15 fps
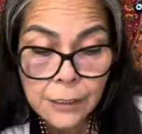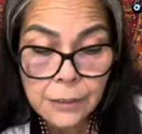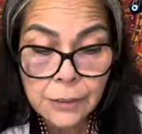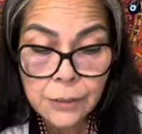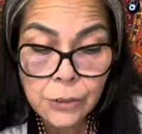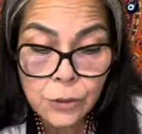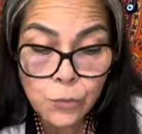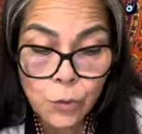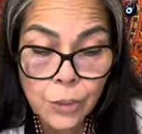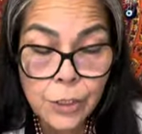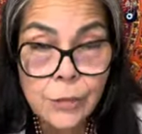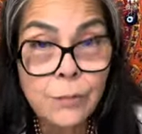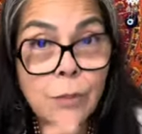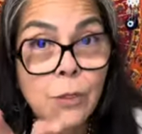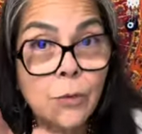is that you're
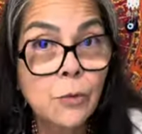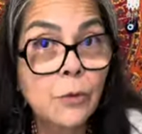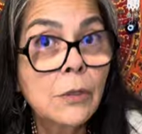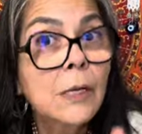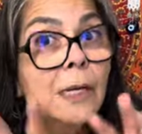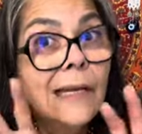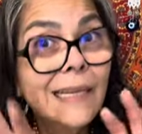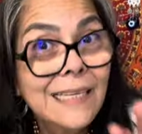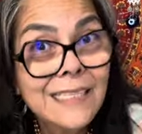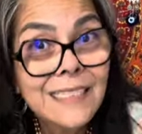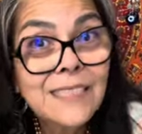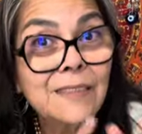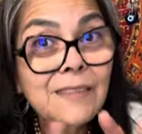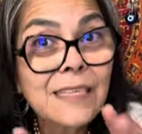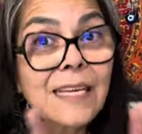worried about, it
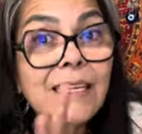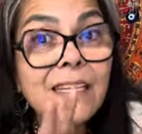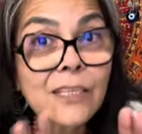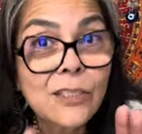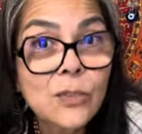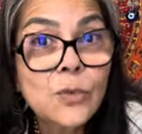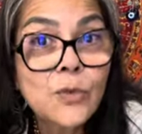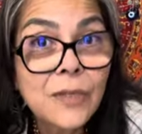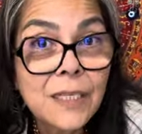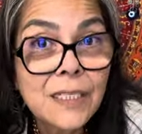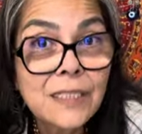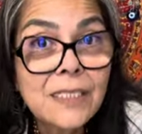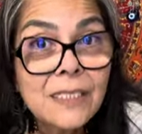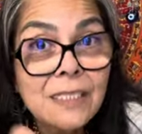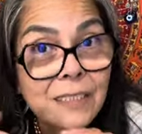seems like there are two things here.